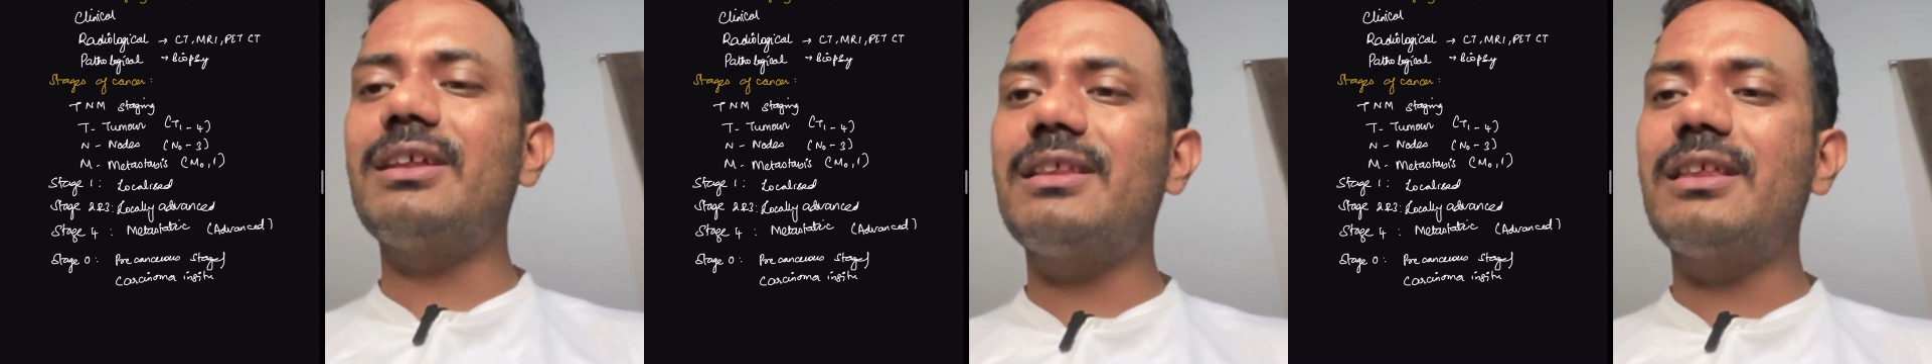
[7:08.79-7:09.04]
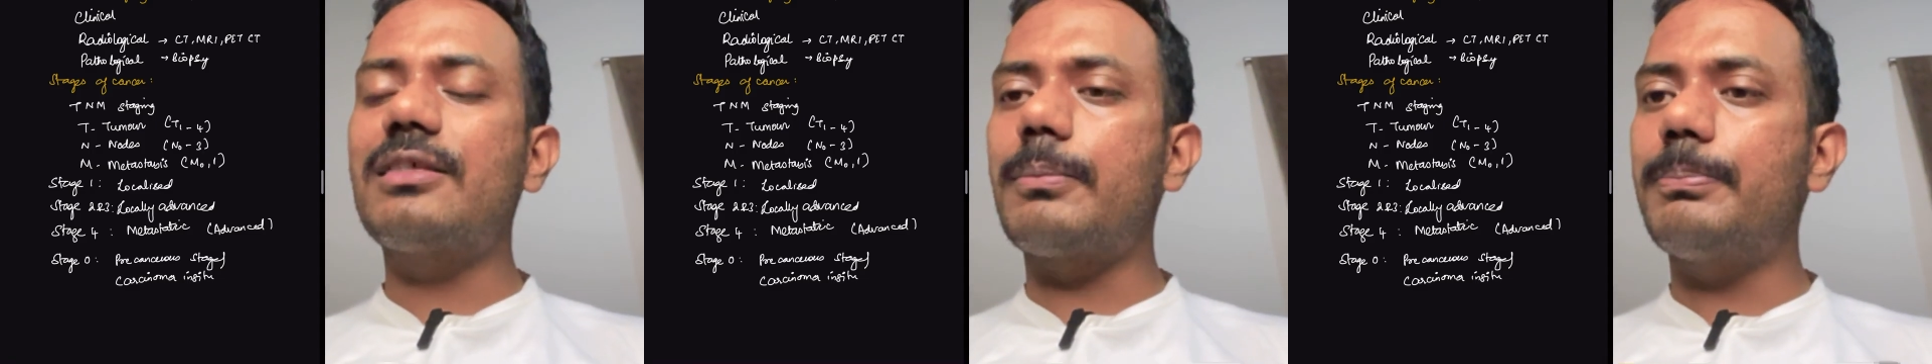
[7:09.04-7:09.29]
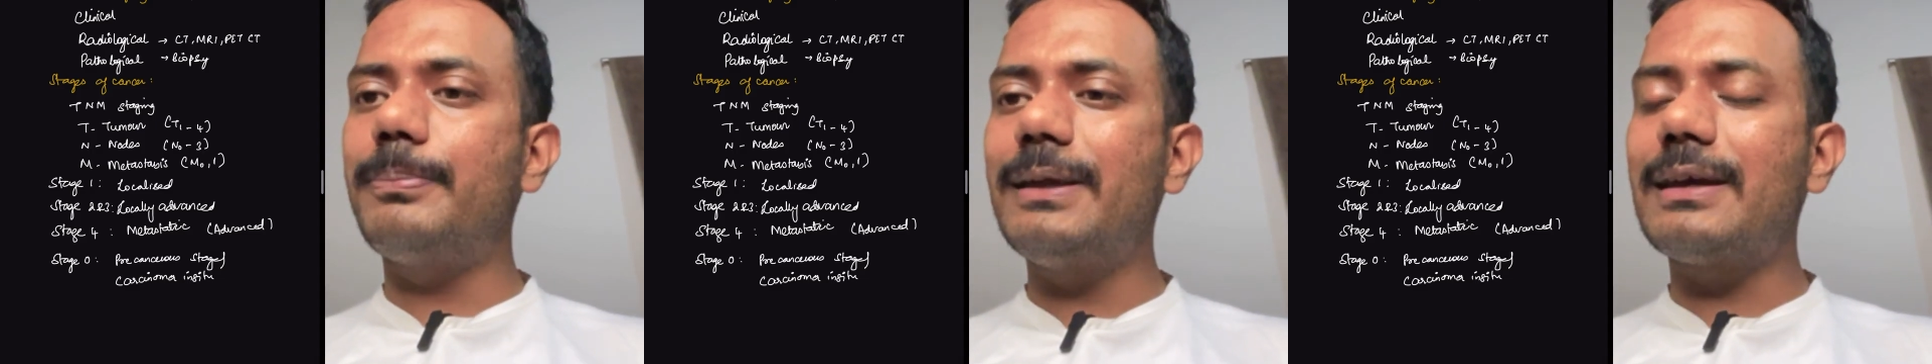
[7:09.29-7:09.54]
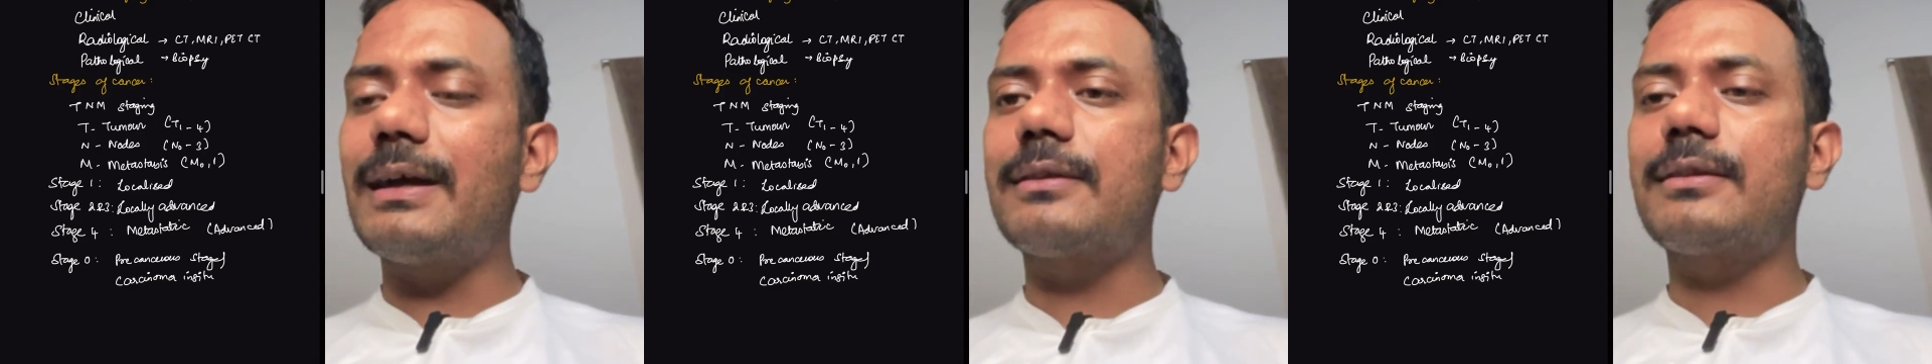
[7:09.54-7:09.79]
These are
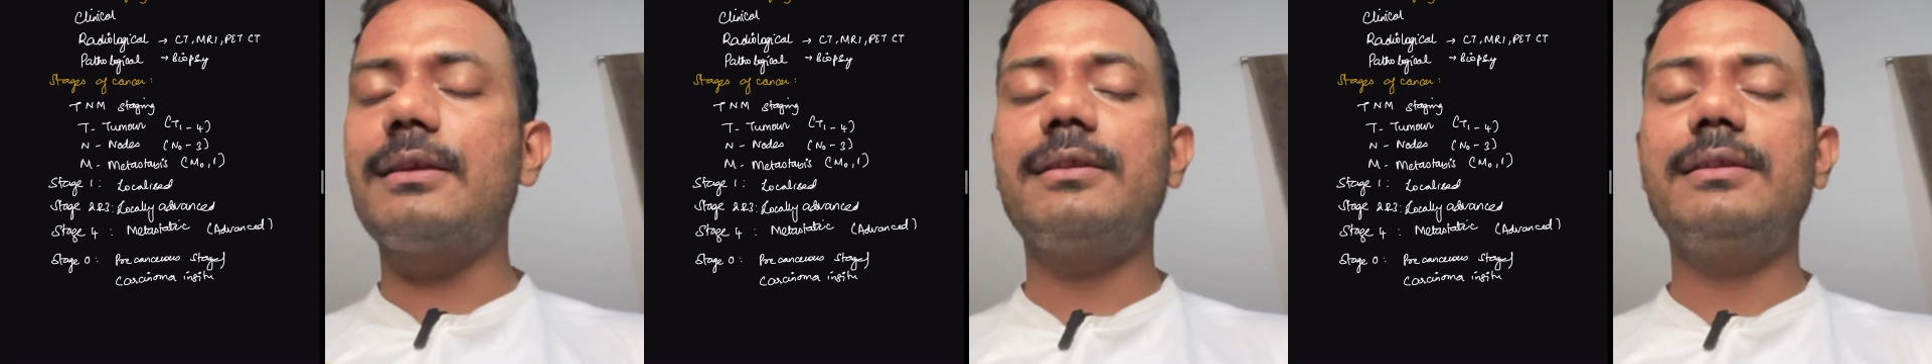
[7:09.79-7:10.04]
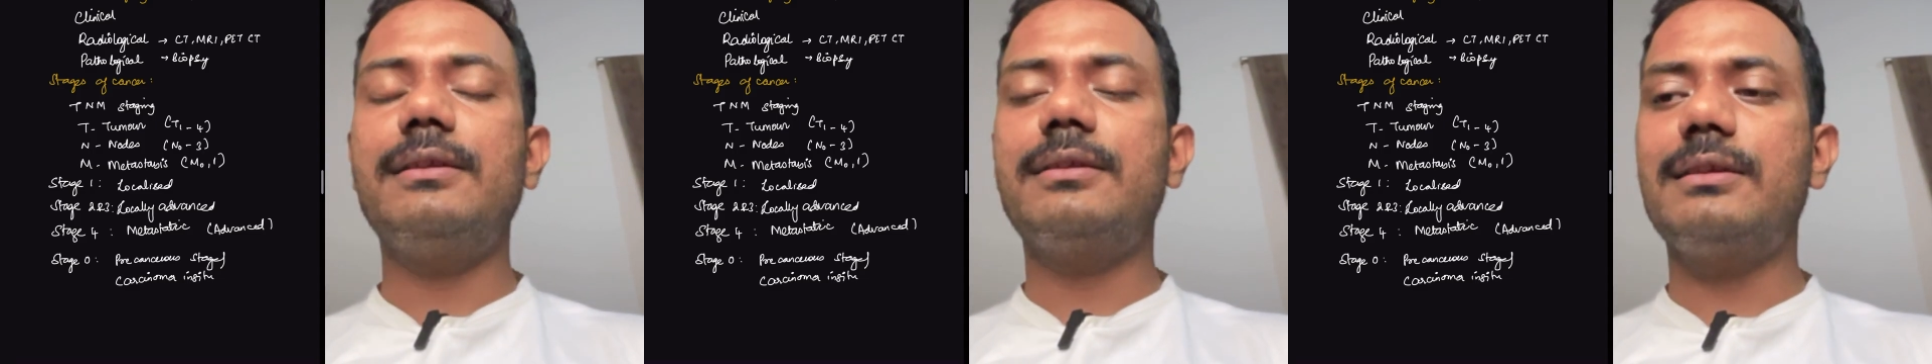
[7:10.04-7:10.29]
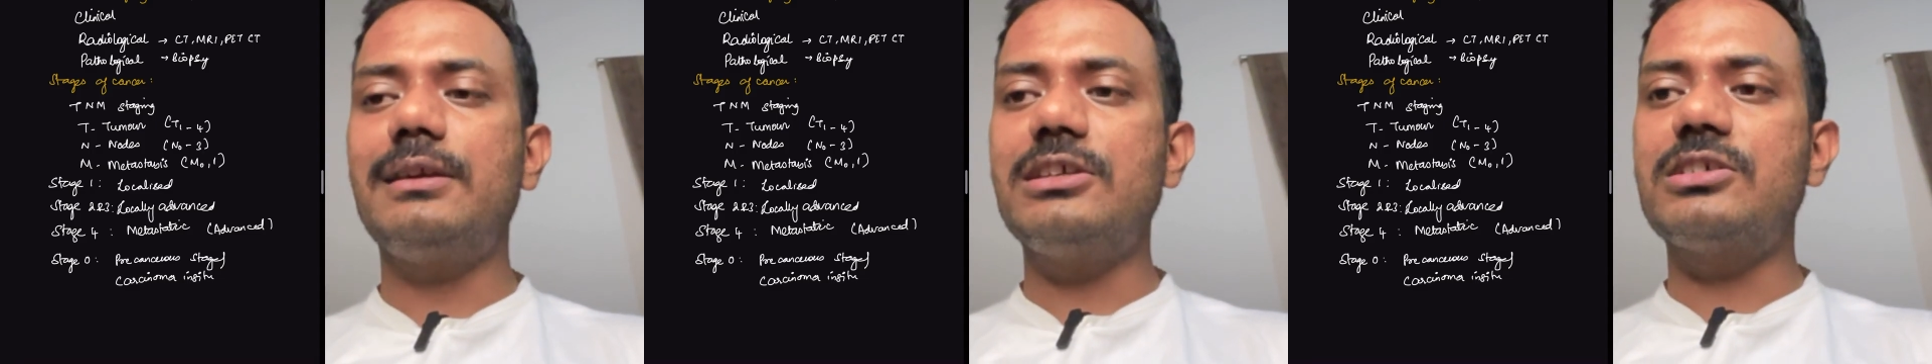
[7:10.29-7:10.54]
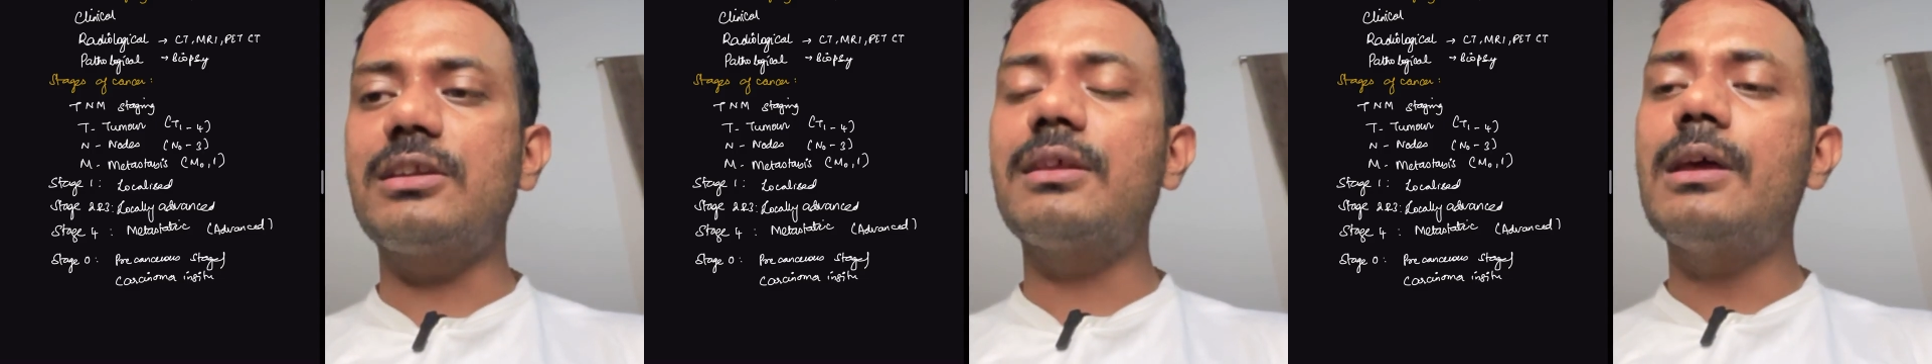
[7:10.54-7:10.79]
precancerous lesions.